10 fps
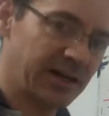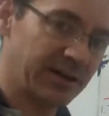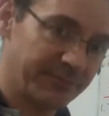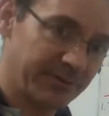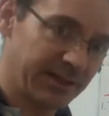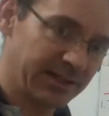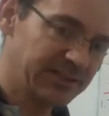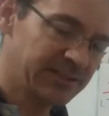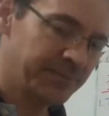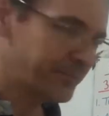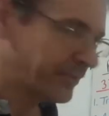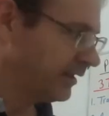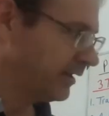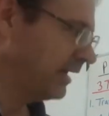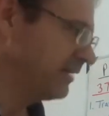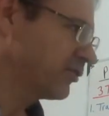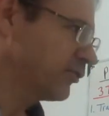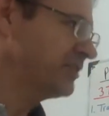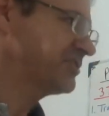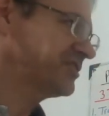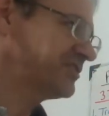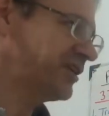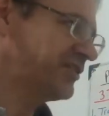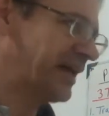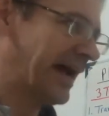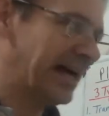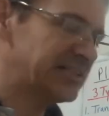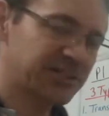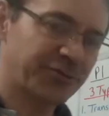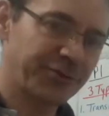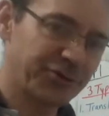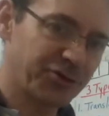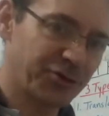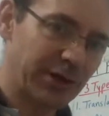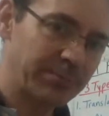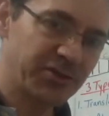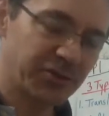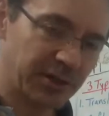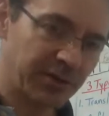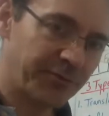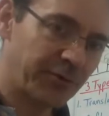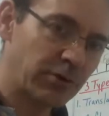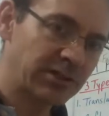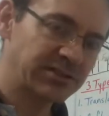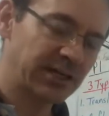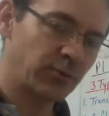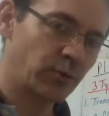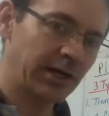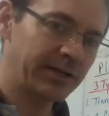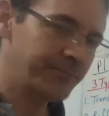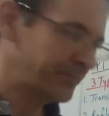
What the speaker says: of this, and the question does ask for 2. I'm just going to focus on one.